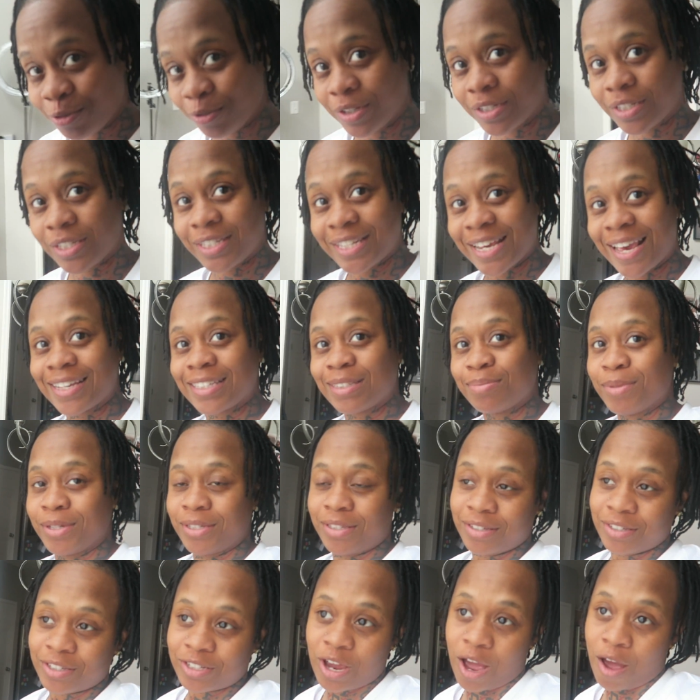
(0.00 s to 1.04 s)
you this text
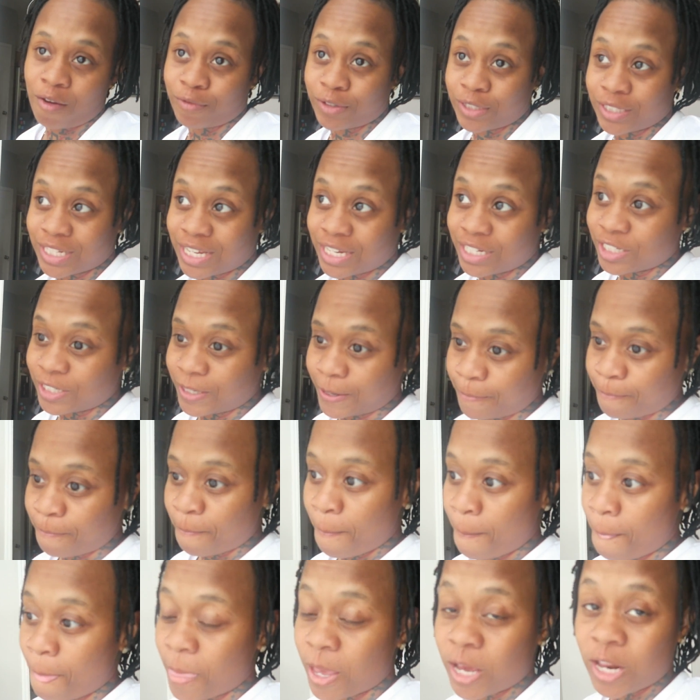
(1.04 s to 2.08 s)
message conversation.
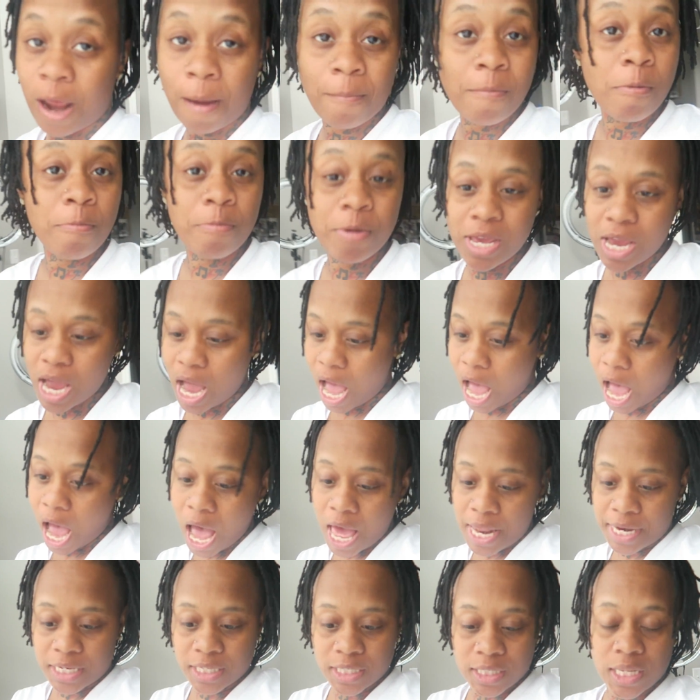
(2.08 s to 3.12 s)
And I'm gonna be
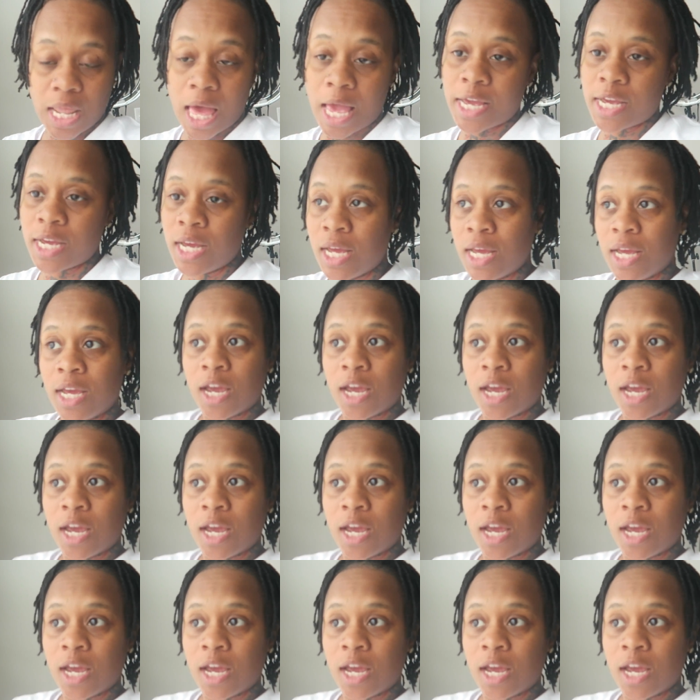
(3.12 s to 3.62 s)
honest, like,